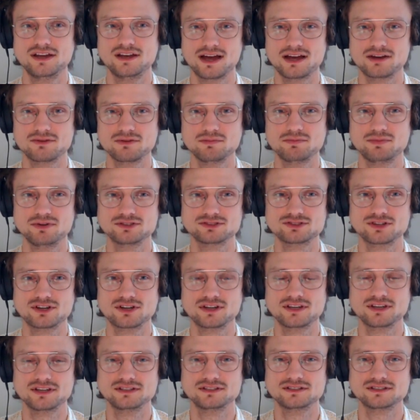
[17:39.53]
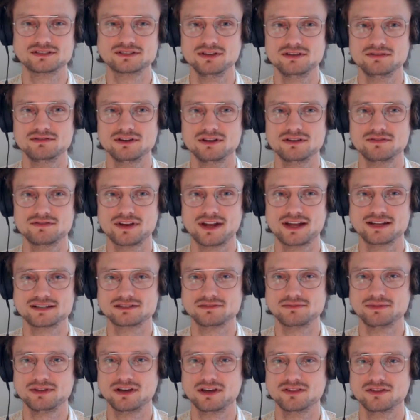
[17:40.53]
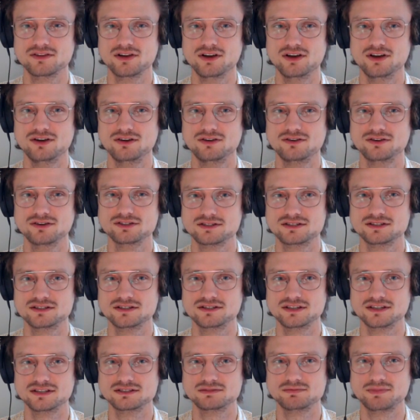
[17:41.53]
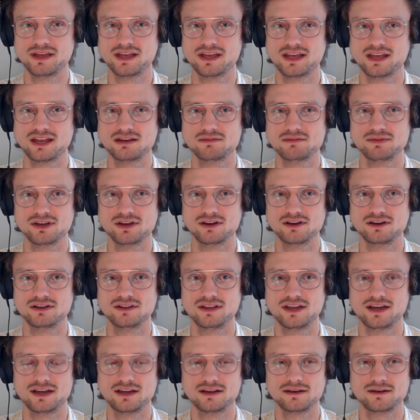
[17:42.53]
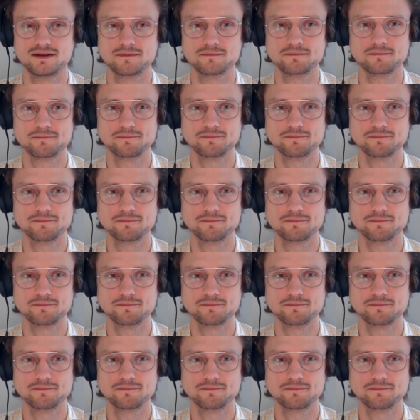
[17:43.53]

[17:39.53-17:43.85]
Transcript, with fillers: How do we push our kids, even if it has to be on their own, to expand beyond that?